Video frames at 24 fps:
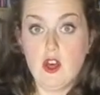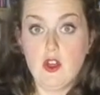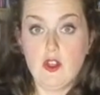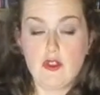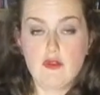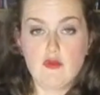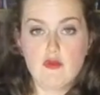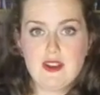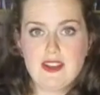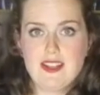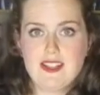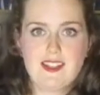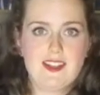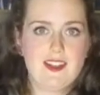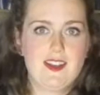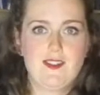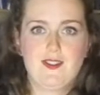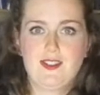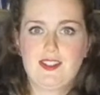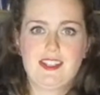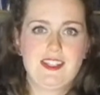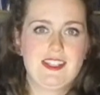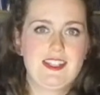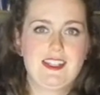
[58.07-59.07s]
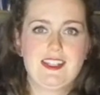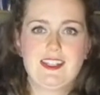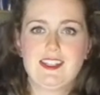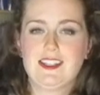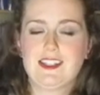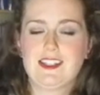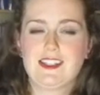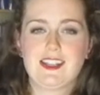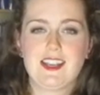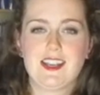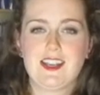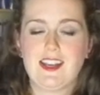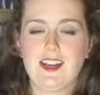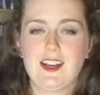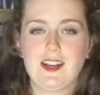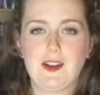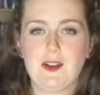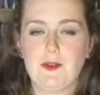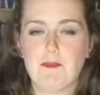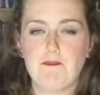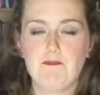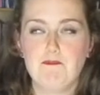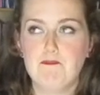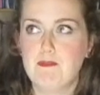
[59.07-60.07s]
3 services,
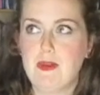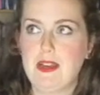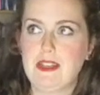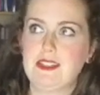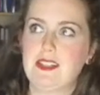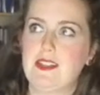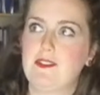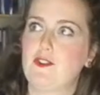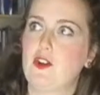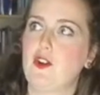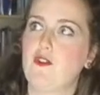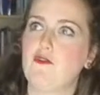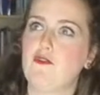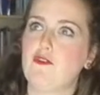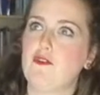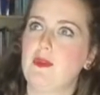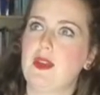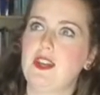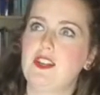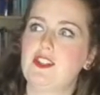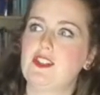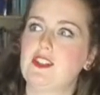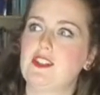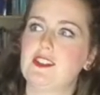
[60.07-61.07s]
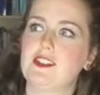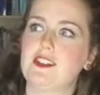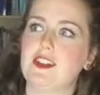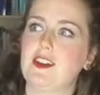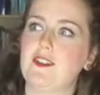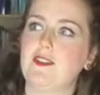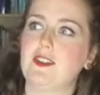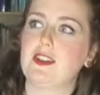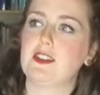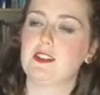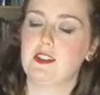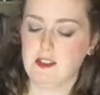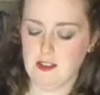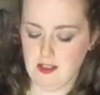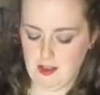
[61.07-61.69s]
a massive confirmation service.